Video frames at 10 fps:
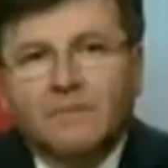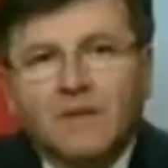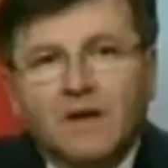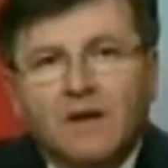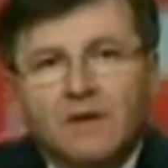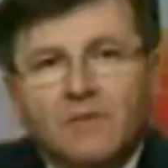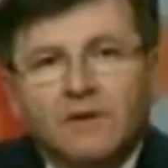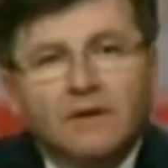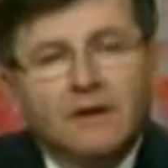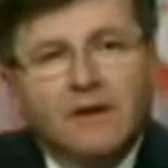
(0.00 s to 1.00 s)

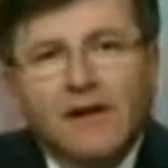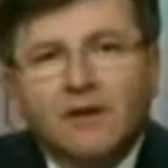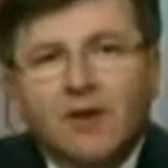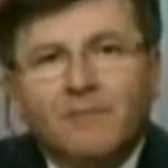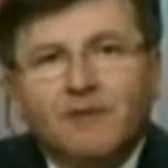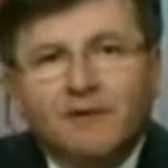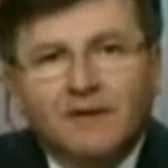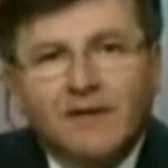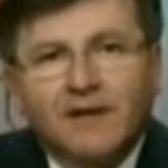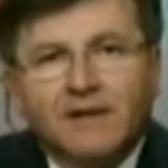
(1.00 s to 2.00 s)
I can't comment
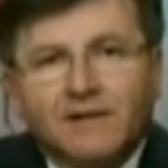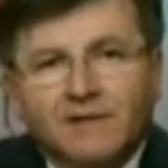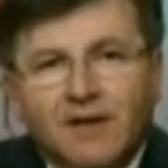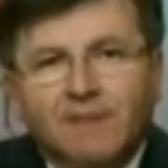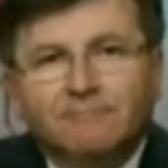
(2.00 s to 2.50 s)
on that at this time.